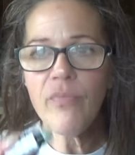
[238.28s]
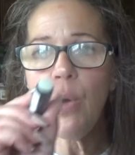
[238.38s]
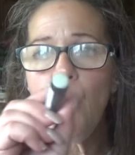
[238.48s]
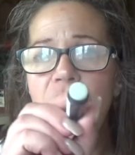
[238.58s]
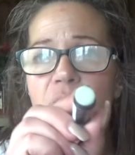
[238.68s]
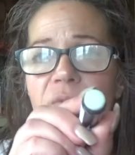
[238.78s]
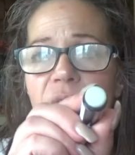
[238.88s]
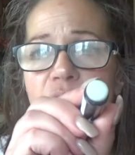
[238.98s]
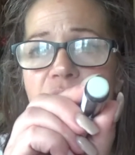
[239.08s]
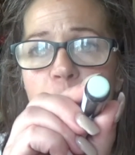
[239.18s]
when you
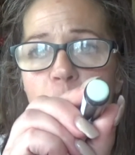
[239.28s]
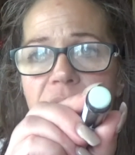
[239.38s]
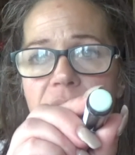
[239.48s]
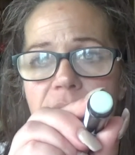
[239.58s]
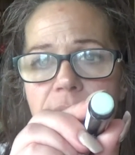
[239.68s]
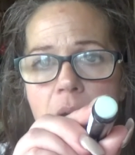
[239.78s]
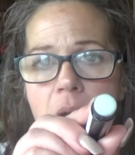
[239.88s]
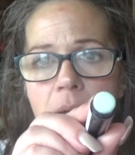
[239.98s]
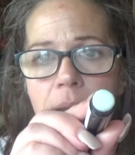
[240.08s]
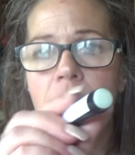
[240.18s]
first put this
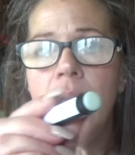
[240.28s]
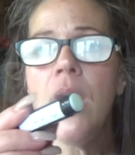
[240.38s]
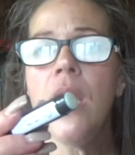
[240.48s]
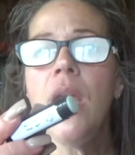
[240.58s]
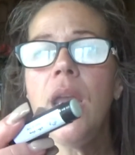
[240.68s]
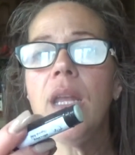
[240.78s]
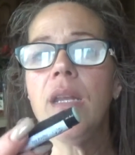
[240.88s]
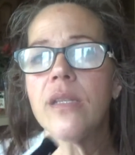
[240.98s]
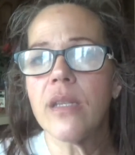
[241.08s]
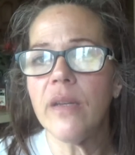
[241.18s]
on, it
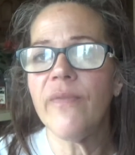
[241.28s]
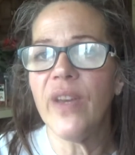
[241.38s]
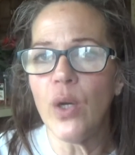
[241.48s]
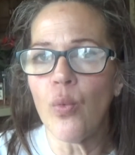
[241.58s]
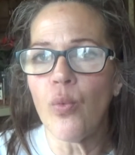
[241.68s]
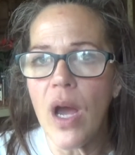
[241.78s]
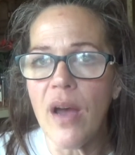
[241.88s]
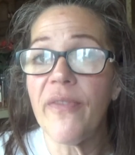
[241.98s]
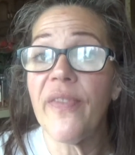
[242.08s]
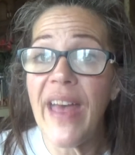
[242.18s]
is gonna feel
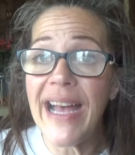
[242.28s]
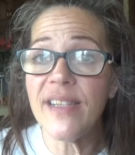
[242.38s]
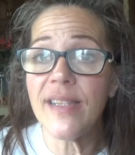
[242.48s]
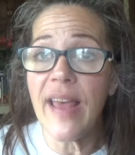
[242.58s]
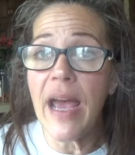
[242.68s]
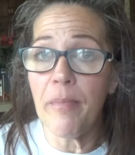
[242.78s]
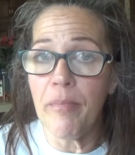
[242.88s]
rough. That's that